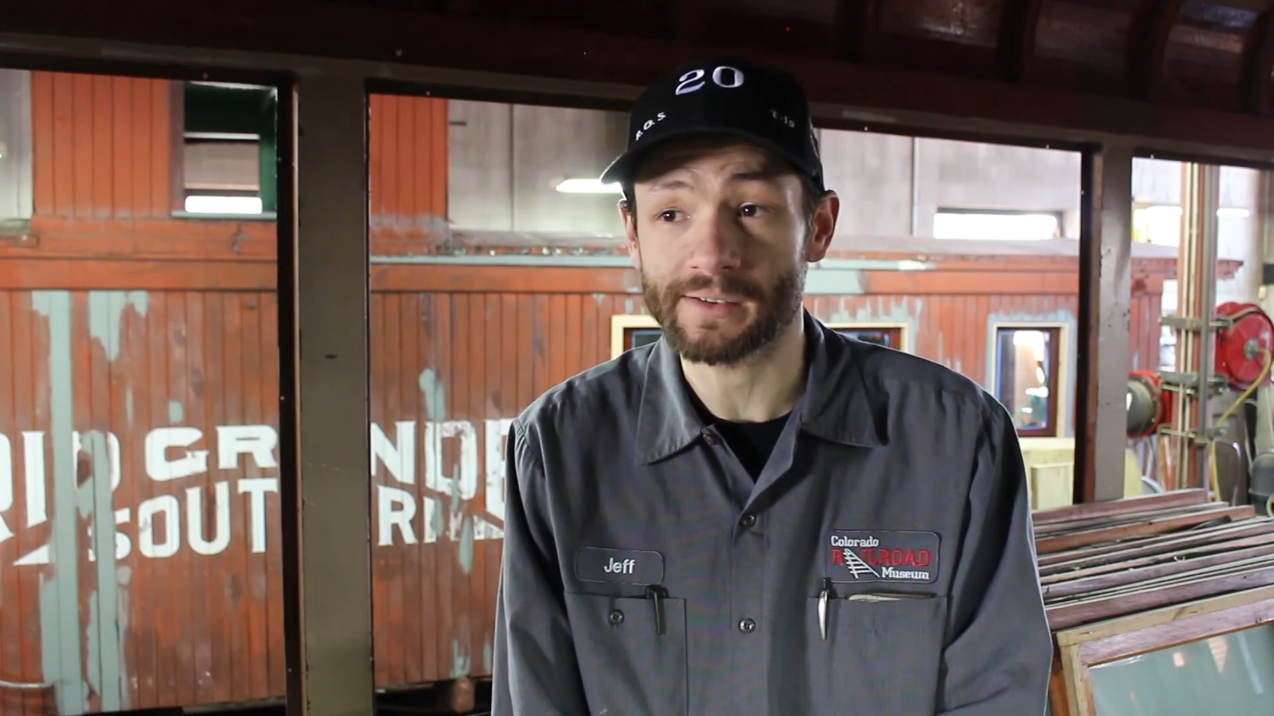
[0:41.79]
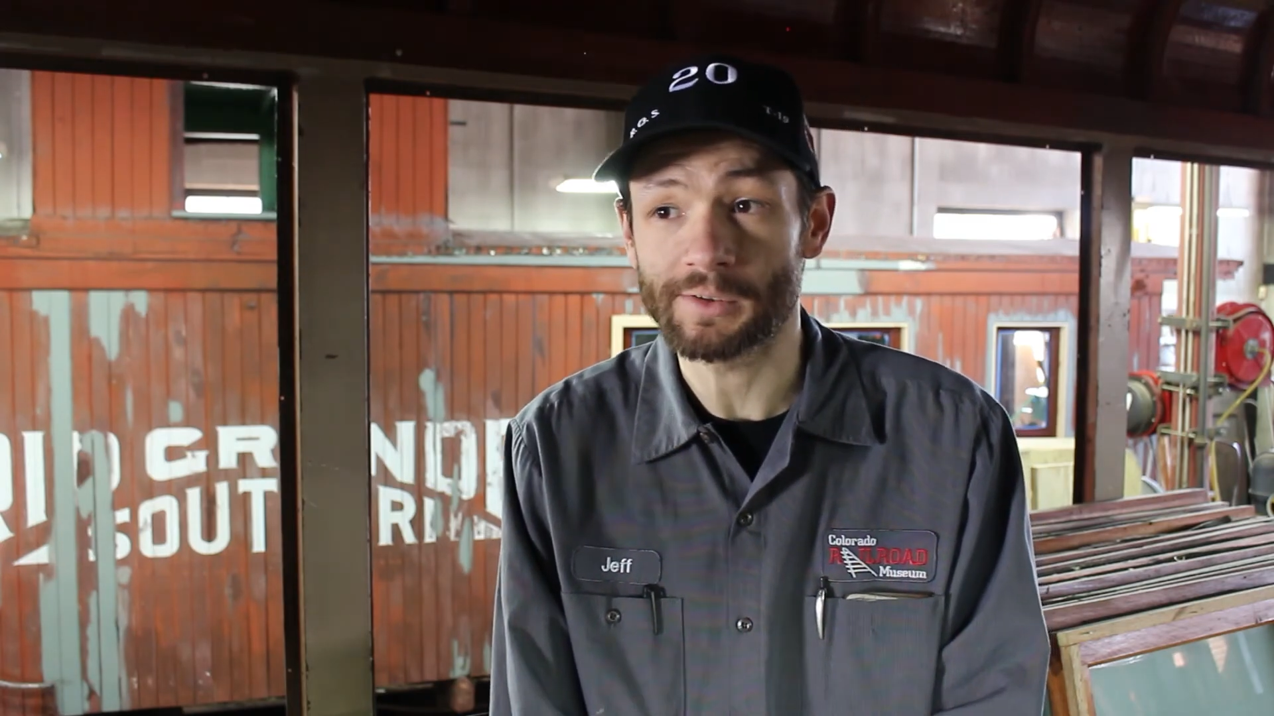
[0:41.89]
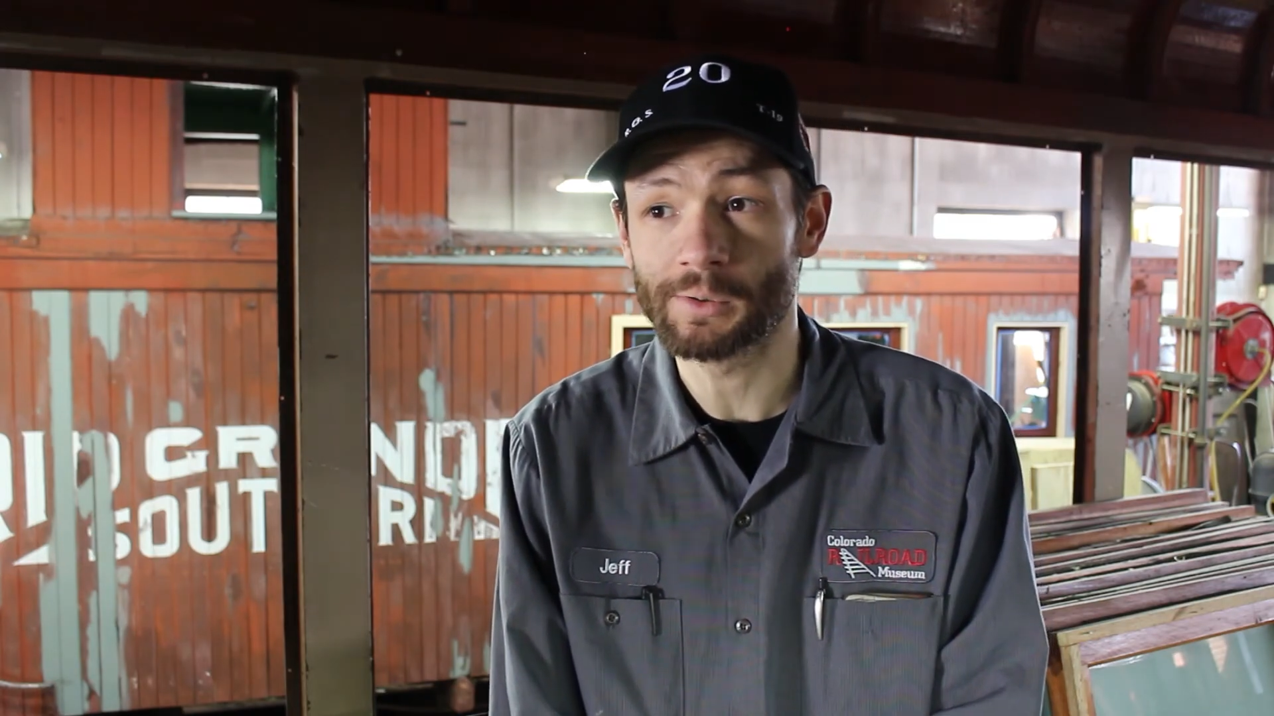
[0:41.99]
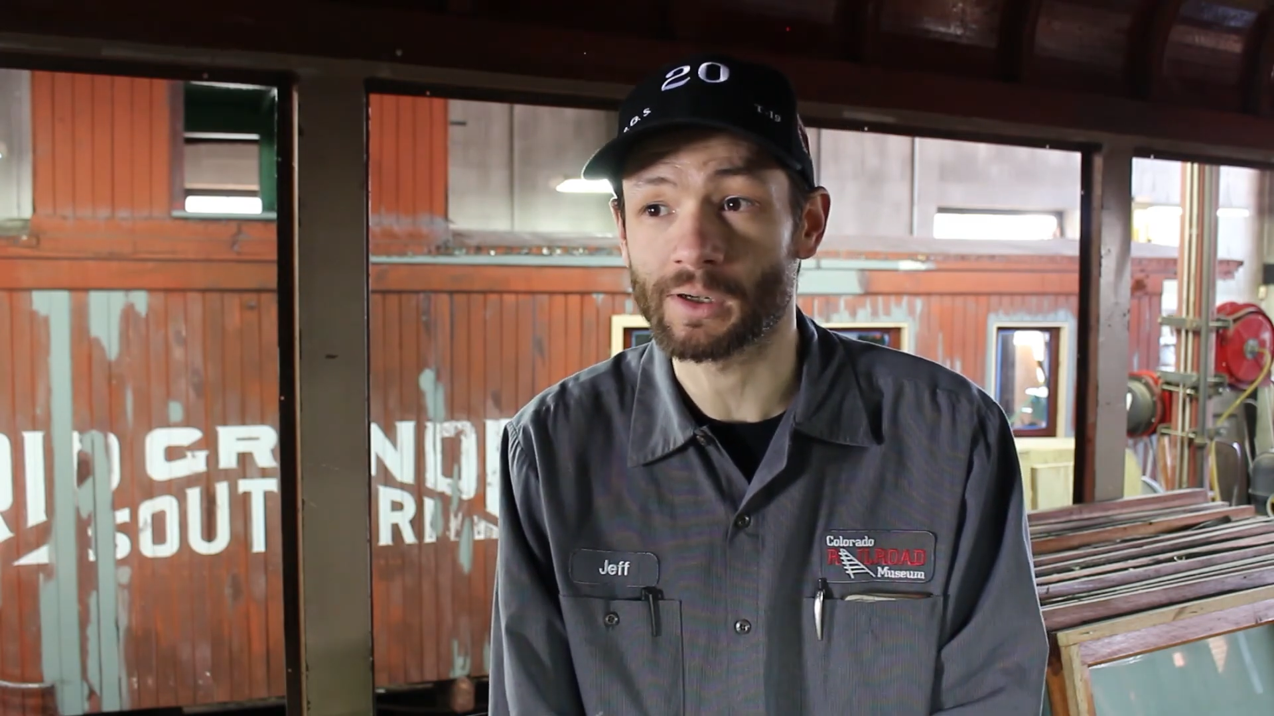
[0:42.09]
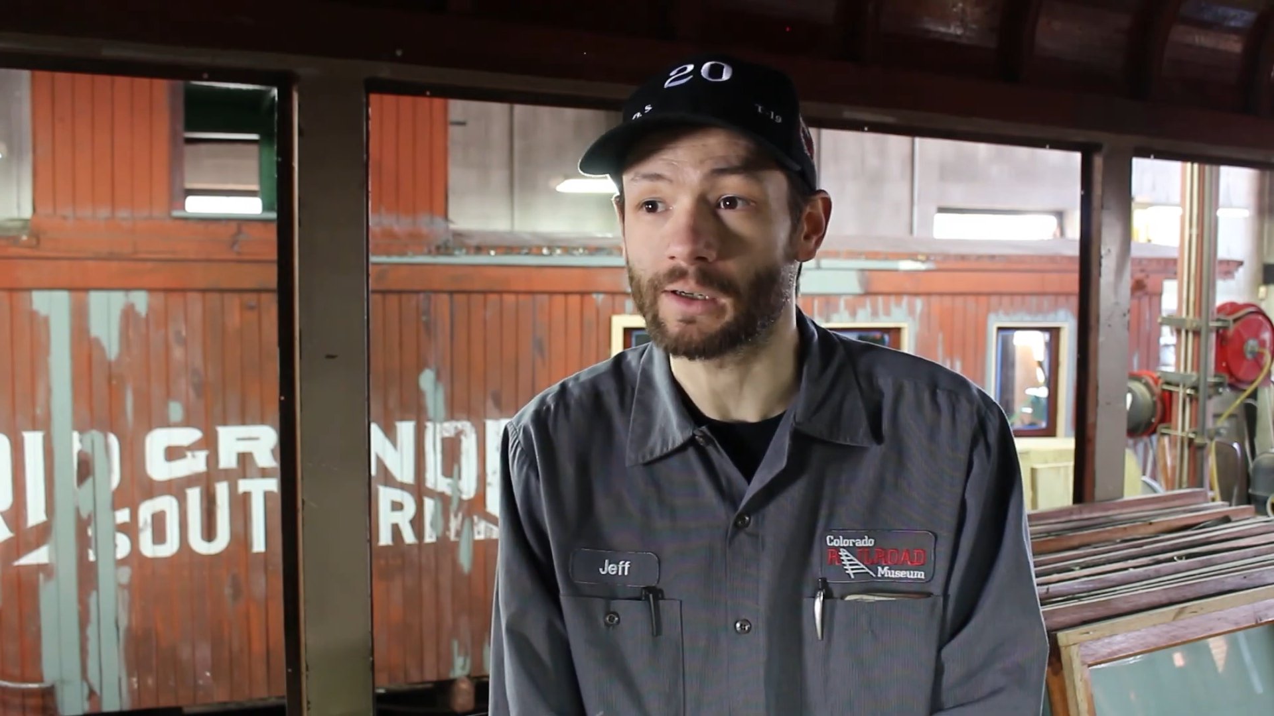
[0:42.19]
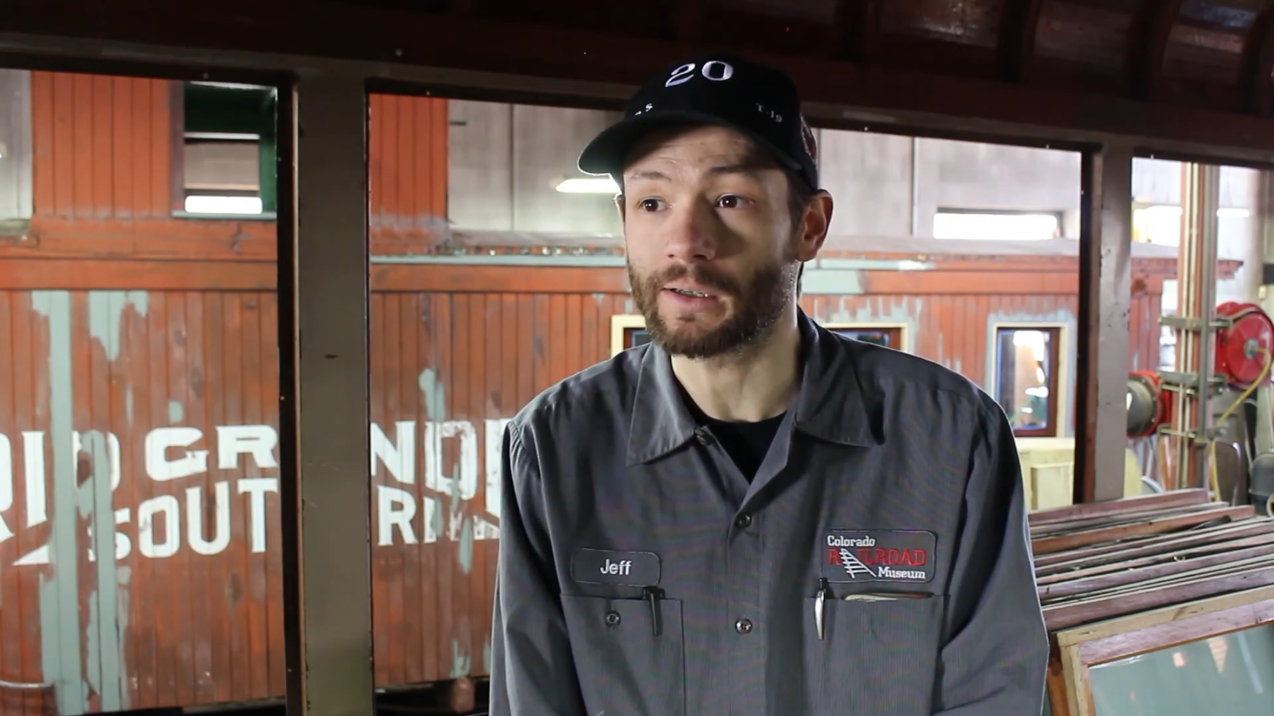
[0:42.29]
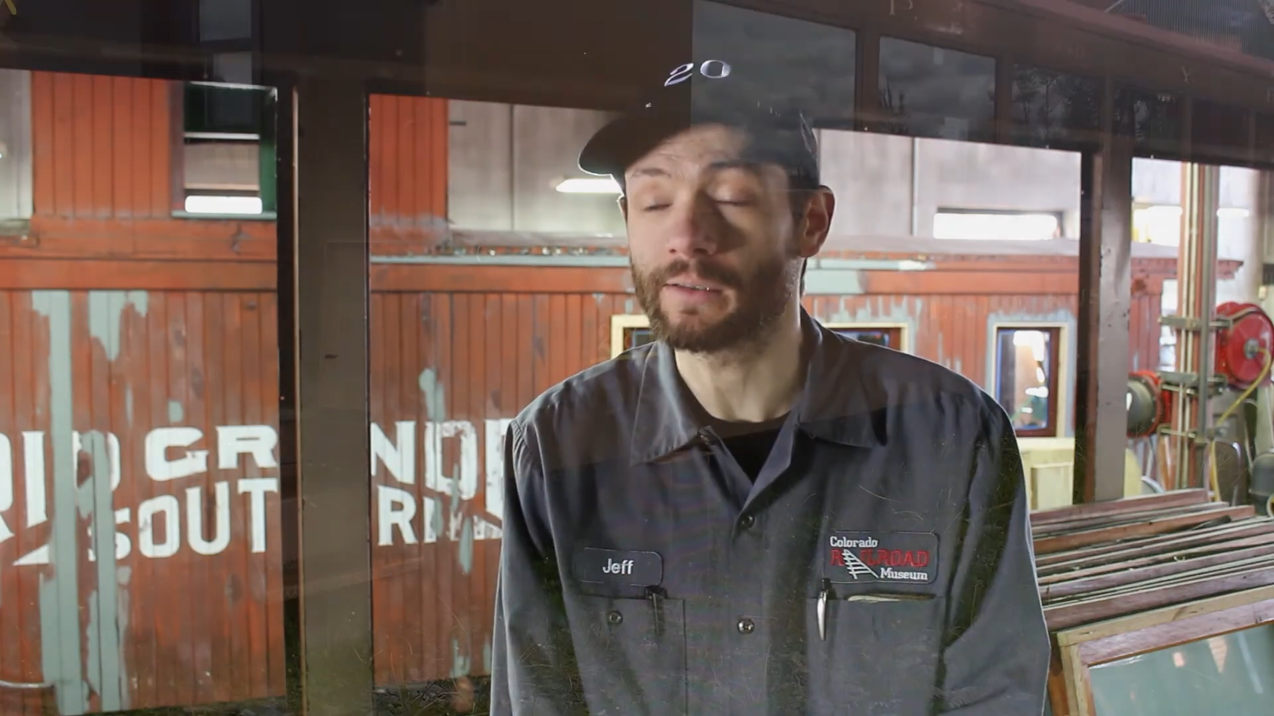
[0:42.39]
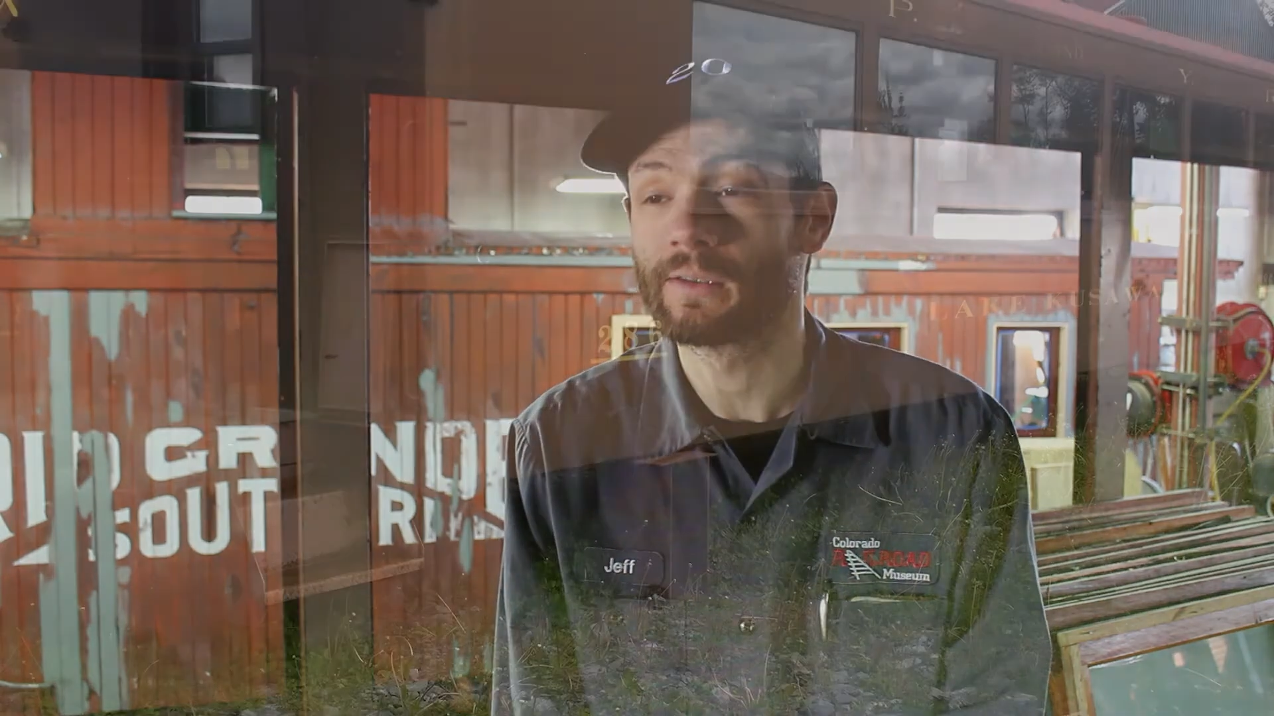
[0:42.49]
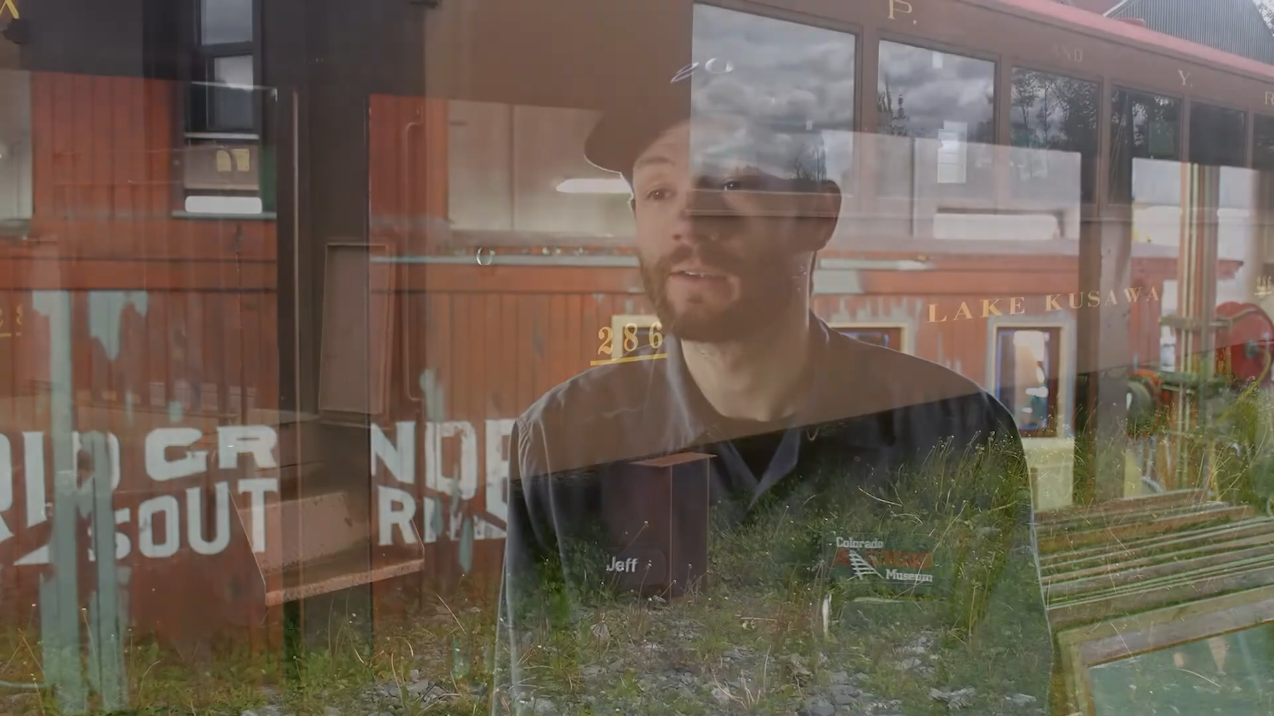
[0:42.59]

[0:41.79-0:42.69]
and Yukon.